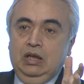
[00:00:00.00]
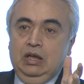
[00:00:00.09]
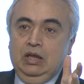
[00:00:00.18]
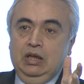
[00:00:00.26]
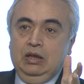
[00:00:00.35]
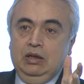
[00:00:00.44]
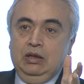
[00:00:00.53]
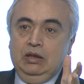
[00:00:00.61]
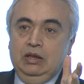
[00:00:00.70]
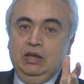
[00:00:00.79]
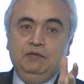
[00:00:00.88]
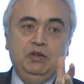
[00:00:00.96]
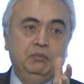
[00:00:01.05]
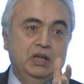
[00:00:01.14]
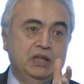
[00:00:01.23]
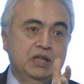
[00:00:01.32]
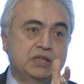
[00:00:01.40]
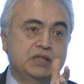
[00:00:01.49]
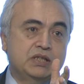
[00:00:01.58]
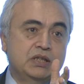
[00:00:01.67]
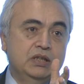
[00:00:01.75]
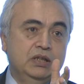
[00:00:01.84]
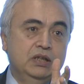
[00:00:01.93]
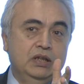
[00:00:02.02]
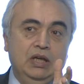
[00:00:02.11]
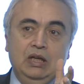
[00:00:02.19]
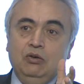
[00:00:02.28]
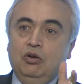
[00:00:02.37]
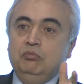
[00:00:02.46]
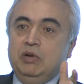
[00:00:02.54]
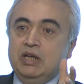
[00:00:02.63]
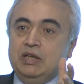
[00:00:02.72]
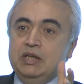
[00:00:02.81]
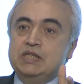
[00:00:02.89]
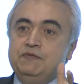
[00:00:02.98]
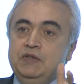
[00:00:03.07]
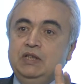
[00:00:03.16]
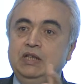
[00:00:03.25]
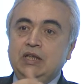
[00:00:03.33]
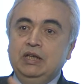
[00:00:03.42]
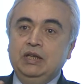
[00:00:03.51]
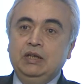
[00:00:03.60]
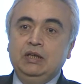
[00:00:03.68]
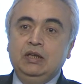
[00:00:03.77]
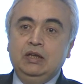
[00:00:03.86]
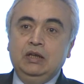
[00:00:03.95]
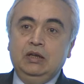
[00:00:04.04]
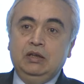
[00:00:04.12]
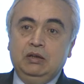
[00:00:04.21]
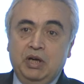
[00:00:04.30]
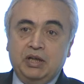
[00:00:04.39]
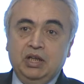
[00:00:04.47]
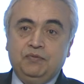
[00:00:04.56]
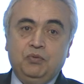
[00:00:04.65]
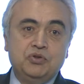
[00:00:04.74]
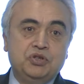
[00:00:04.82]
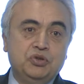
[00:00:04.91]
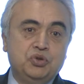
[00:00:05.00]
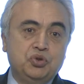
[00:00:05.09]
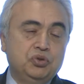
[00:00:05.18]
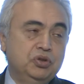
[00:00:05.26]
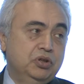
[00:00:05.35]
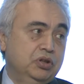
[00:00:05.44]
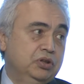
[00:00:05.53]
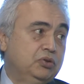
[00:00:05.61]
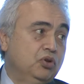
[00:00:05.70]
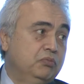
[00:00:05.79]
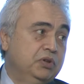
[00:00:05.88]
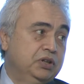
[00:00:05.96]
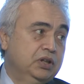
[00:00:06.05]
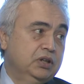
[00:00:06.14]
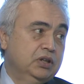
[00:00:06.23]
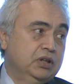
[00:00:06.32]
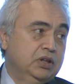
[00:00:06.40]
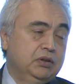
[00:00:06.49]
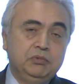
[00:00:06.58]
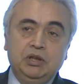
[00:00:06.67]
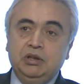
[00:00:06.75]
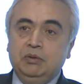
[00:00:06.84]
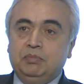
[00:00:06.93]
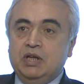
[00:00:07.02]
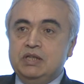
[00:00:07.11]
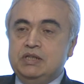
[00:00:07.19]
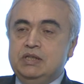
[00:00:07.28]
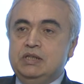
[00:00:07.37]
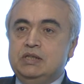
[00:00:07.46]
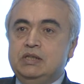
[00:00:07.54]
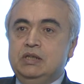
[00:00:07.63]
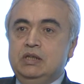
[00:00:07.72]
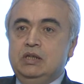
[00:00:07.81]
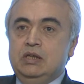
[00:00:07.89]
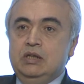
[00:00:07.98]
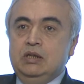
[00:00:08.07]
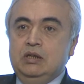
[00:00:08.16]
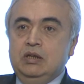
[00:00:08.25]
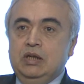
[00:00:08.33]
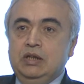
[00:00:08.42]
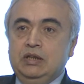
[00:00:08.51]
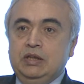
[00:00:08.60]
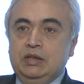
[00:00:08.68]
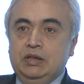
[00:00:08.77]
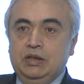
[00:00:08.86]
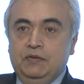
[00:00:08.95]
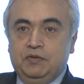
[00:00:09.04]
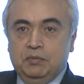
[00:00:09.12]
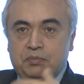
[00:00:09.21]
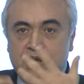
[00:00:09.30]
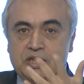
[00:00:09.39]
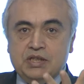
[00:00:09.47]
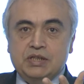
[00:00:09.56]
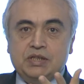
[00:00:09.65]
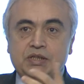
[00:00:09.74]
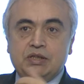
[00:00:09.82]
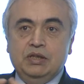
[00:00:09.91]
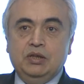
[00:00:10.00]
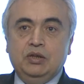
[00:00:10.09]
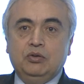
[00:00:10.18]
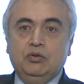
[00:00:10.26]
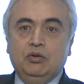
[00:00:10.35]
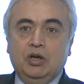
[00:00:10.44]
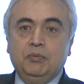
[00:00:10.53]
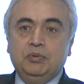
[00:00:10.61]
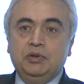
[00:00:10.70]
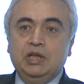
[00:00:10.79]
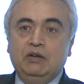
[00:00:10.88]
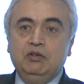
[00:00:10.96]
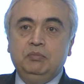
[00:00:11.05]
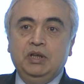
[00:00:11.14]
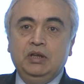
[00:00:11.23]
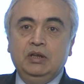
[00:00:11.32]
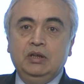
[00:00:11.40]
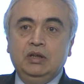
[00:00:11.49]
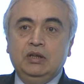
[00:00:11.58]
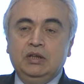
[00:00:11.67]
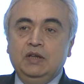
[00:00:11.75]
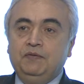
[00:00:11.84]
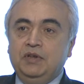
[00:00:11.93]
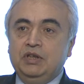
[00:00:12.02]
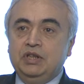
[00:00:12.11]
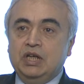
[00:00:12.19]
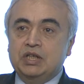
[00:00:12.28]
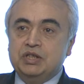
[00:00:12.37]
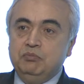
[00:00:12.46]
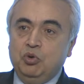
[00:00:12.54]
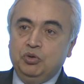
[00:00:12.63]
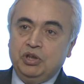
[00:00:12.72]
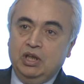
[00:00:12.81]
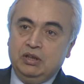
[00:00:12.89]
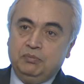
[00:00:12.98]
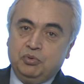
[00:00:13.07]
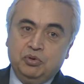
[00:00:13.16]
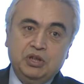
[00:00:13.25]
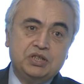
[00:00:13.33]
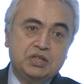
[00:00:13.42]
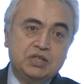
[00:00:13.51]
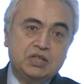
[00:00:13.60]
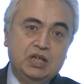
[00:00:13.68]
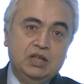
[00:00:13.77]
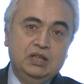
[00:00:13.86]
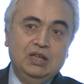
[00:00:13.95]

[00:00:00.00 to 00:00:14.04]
leave the markets alone. Markets will, the market forces should determine the prices. And if the prices go up, there will be a definite reaction both on the production side